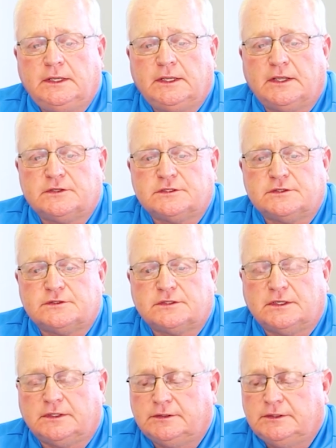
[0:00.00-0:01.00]
because there's
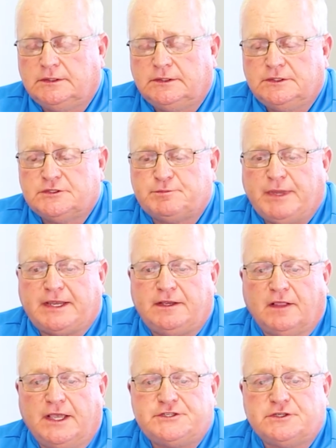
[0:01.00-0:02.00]

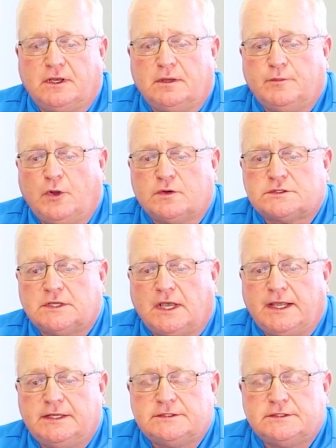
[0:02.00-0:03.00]
speculation on both
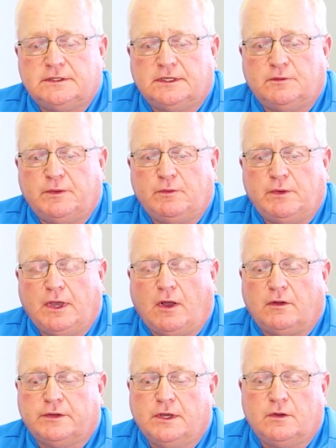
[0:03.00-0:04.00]
sides. We
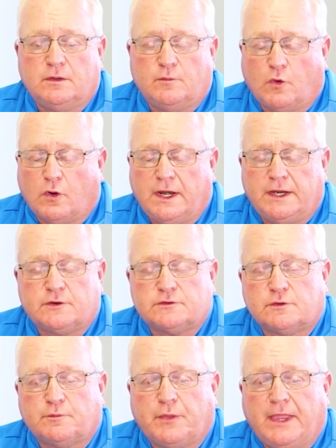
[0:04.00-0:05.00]
all know that more
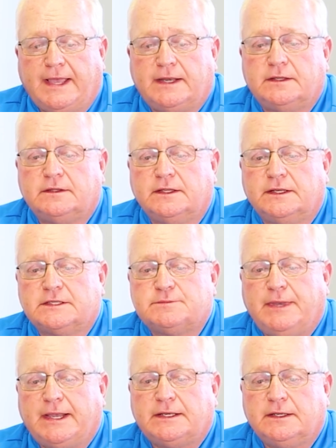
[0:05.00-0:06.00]
acres were planted than
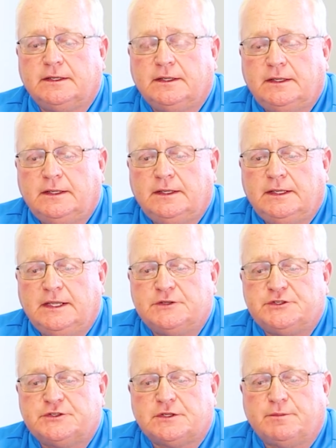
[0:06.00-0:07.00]
expected.
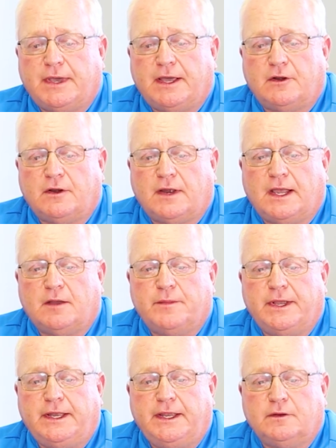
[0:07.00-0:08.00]
It's just a matter of how
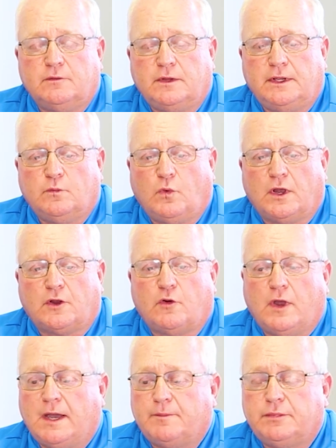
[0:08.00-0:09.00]
many and what
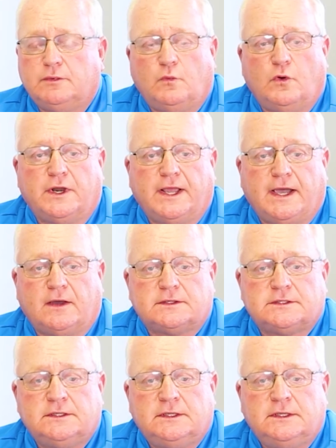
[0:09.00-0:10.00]
crop won out.